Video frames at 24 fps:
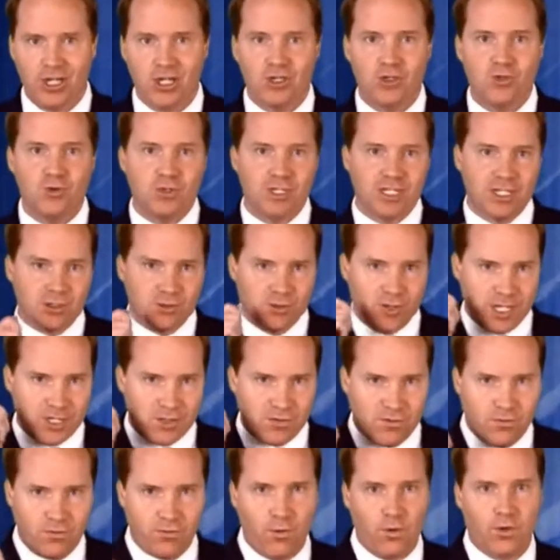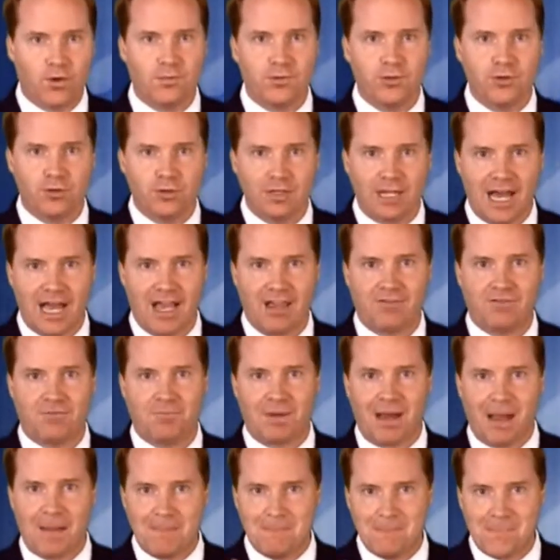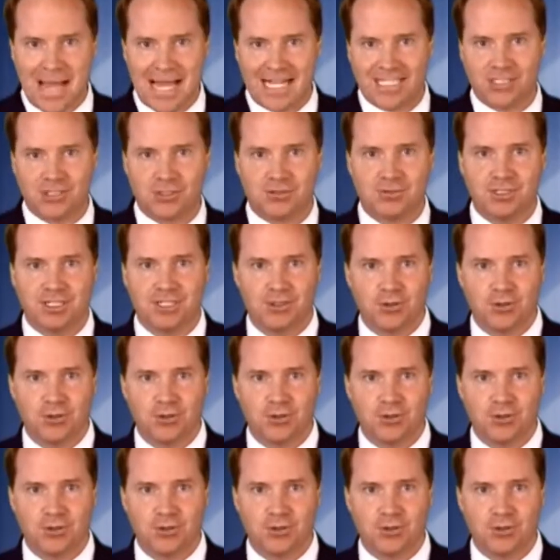You can transform your life by mastering